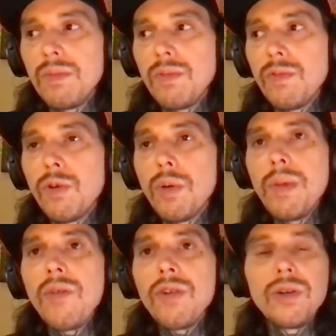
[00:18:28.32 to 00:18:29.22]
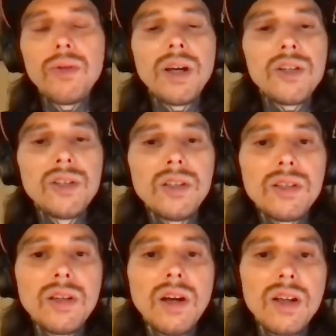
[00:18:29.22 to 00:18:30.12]
from every direction
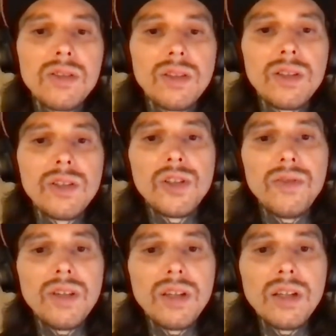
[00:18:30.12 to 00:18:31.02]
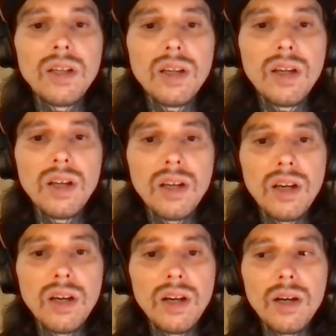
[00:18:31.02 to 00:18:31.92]
is constantly shifting.
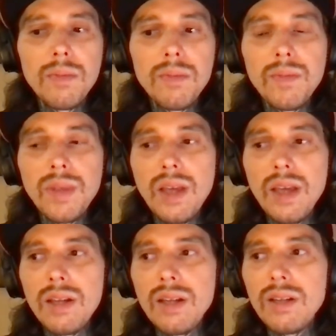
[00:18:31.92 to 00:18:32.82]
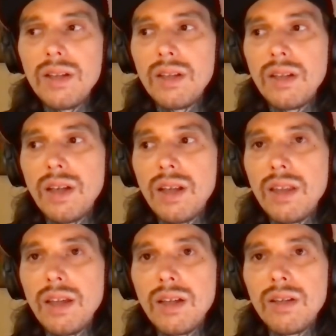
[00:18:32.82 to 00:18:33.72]
And I
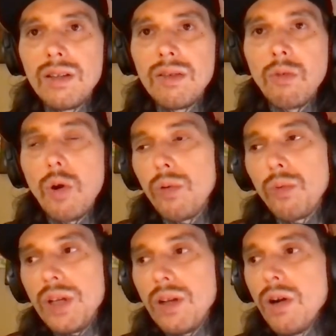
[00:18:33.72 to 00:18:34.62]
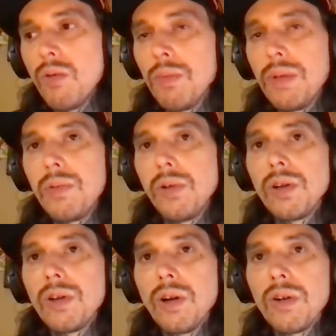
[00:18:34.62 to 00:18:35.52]
think, we know when people
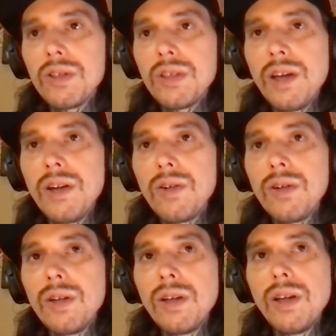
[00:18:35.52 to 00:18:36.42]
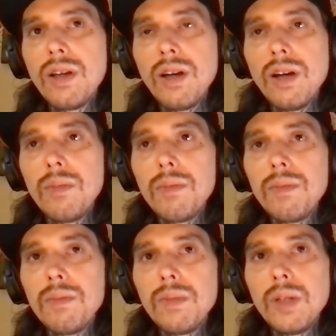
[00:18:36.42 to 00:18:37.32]
are scared,
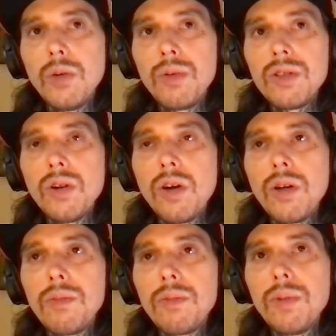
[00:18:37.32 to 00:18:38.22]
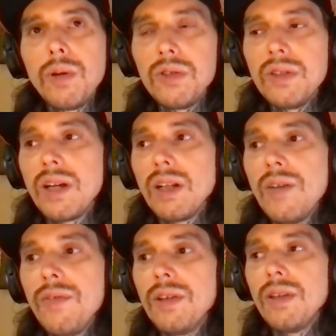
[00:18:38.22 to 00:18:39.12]
we saw it post
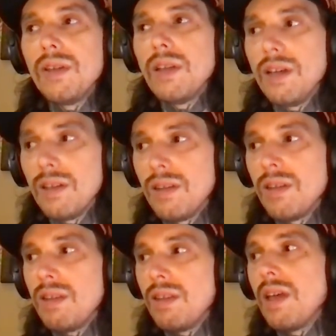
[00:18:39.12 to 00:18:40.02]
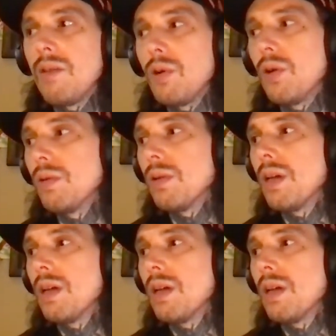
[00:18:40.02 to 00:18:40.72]
9/11, like, they will